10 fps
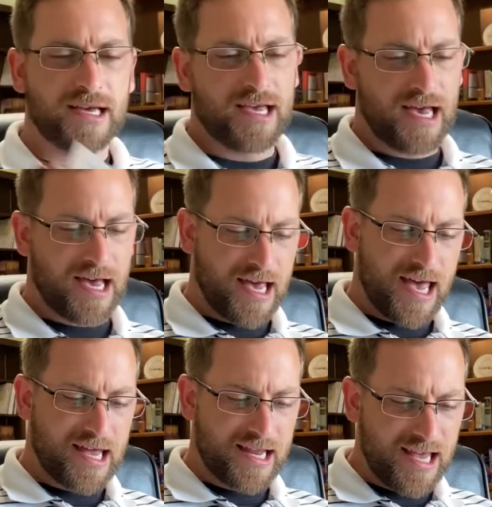Uh,
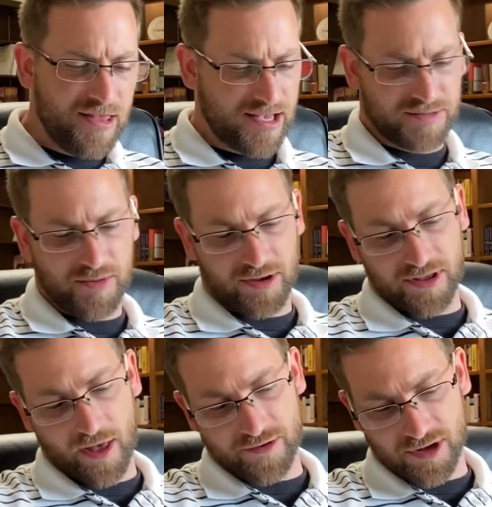and in this book,
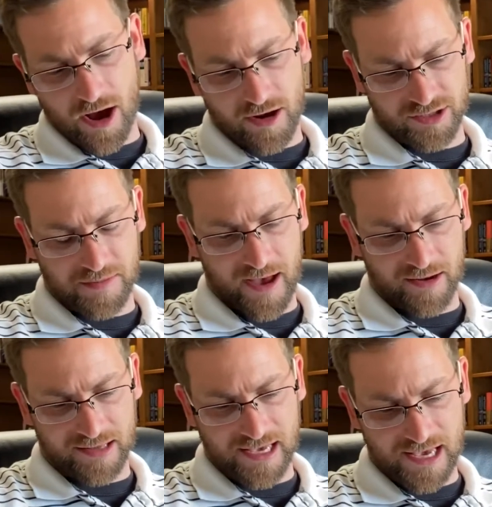the author talks
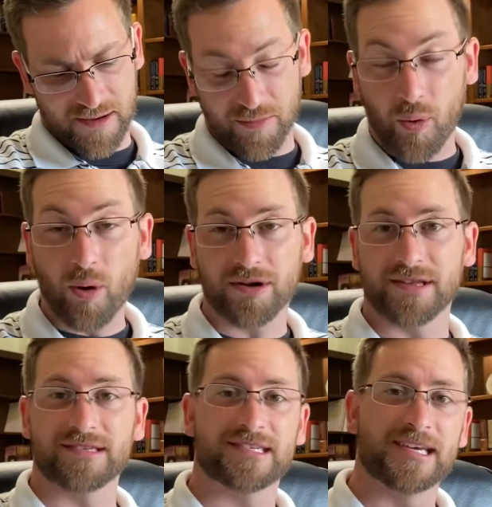about the
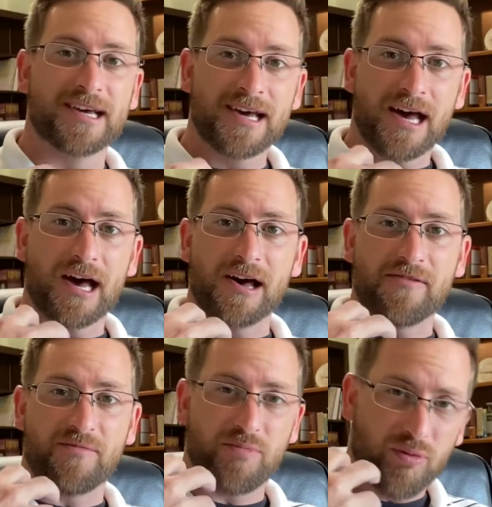importance
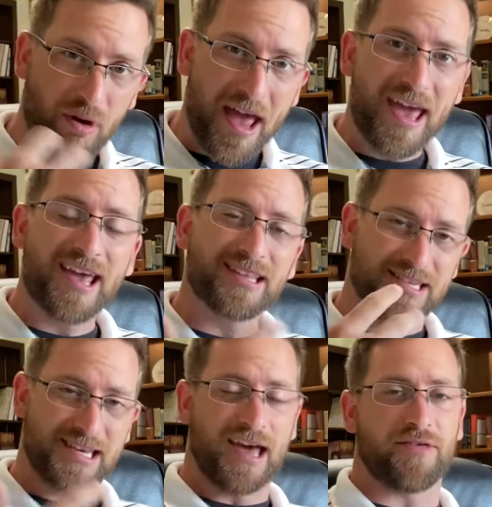of praying
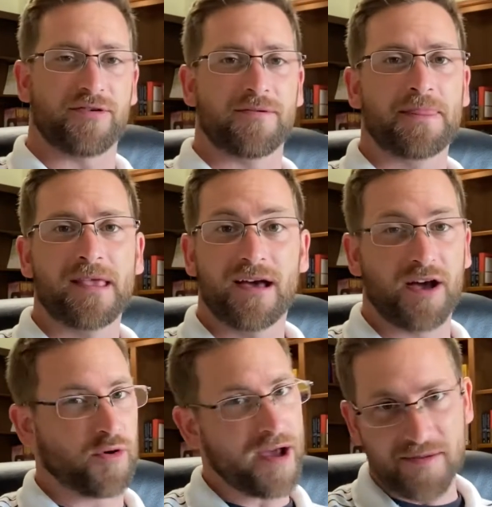together uh,
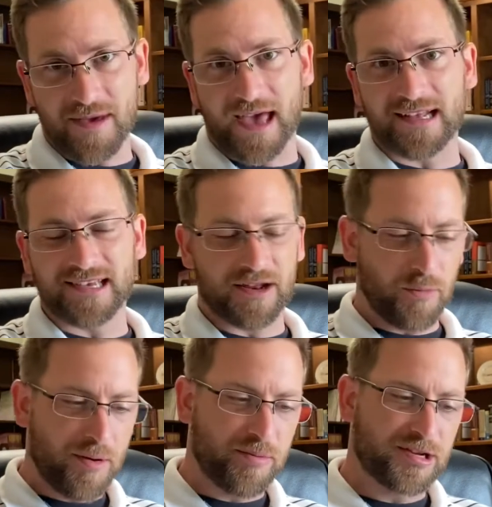quite a bit. And in
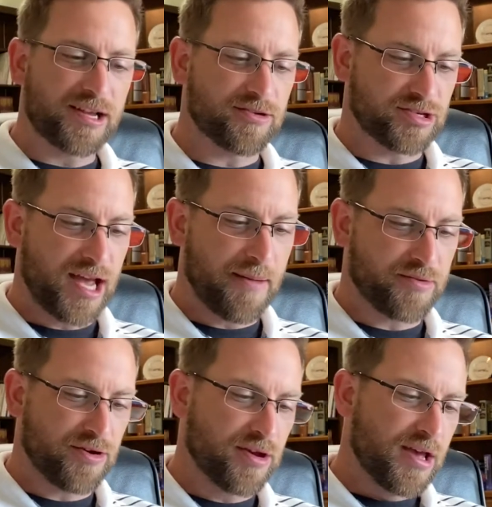one particular
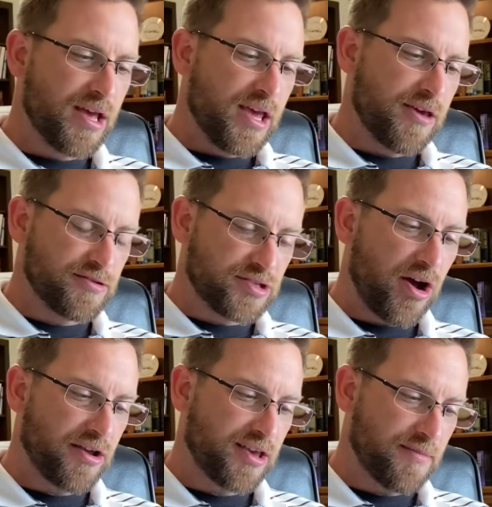chapter, he was
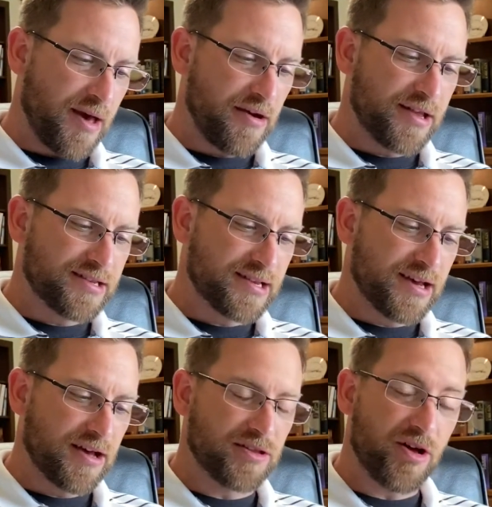talking about it
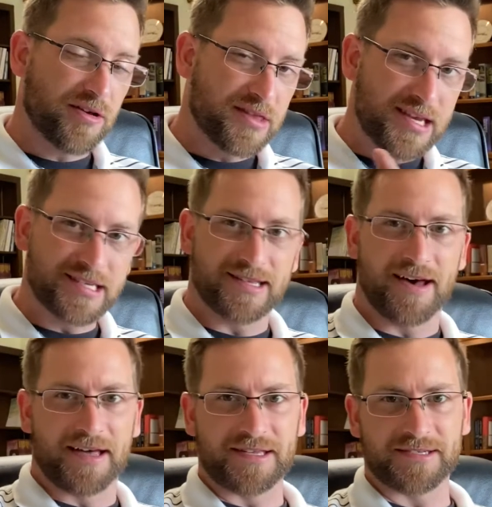uh, along these
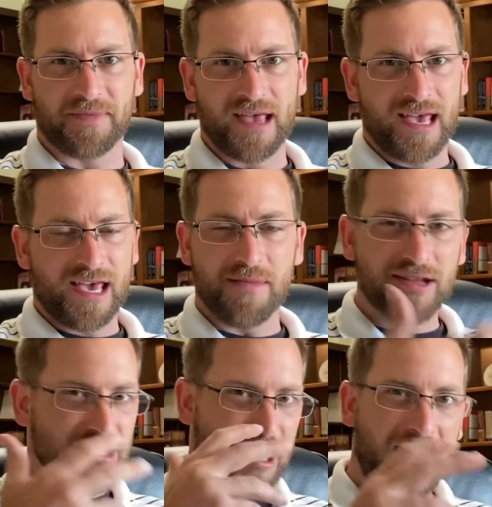lines. He
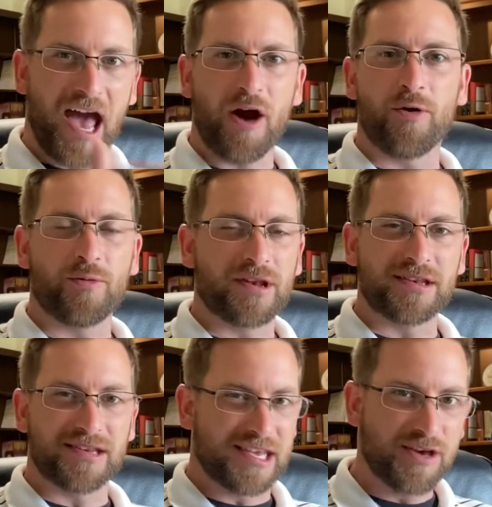mentioned how
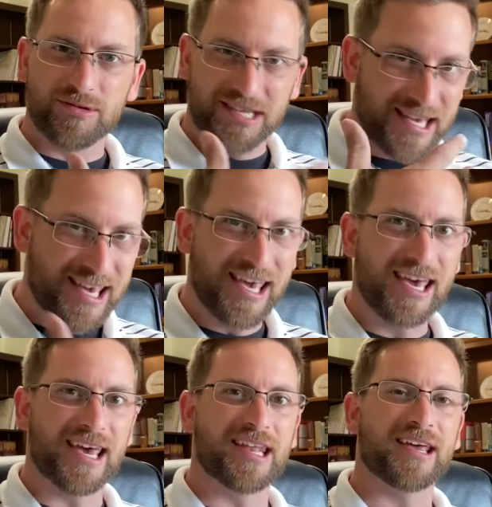when he was a
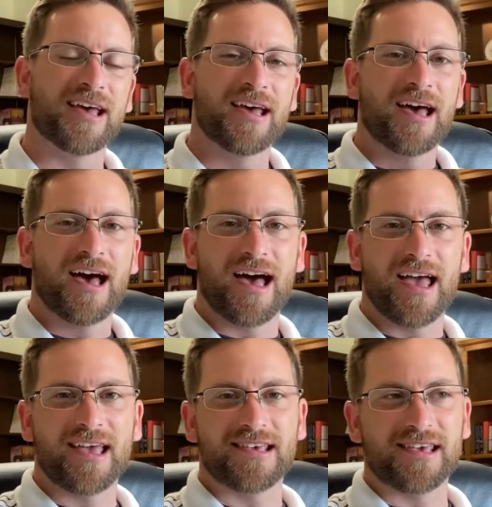kid,
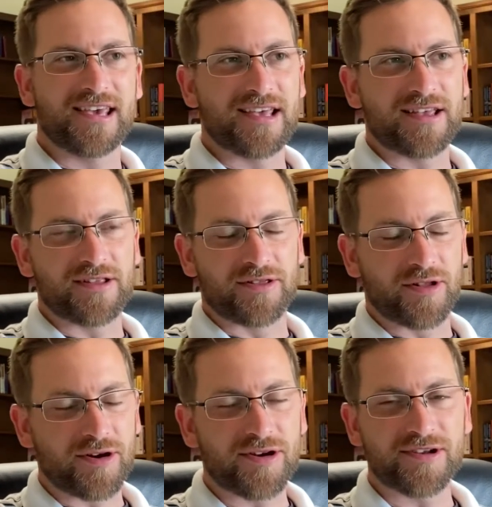uh, he
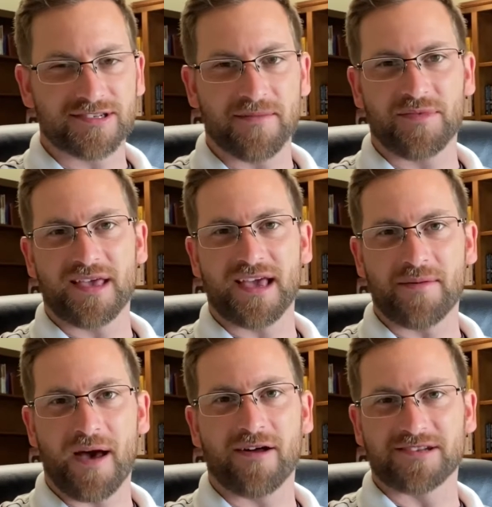learned something
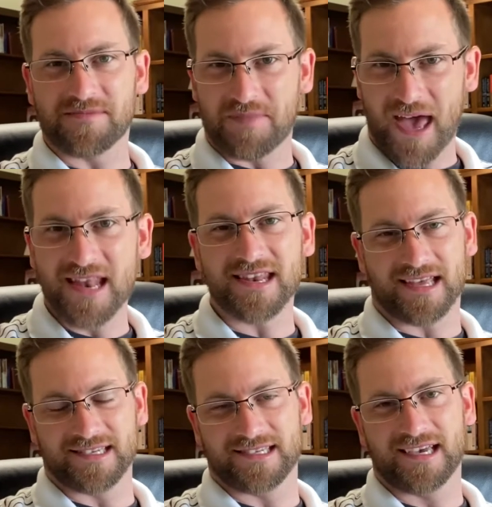about
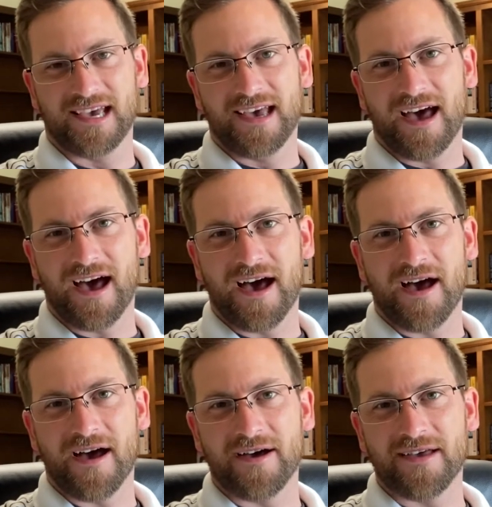dependence
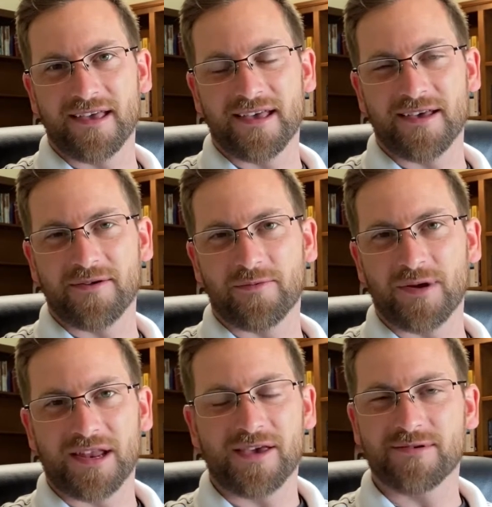uh,
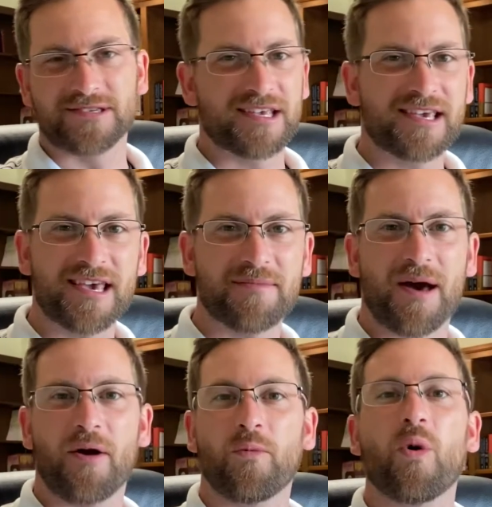when he was thinking
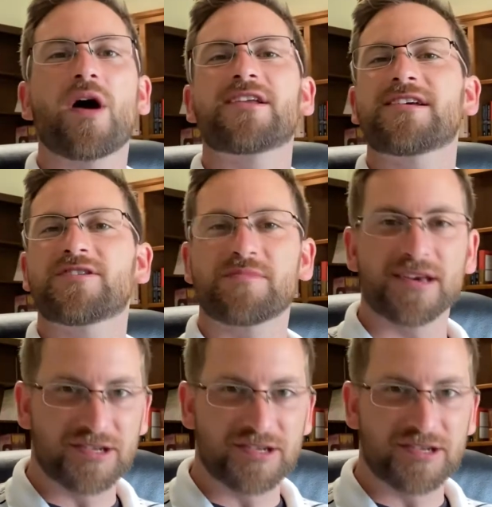about wanting to be a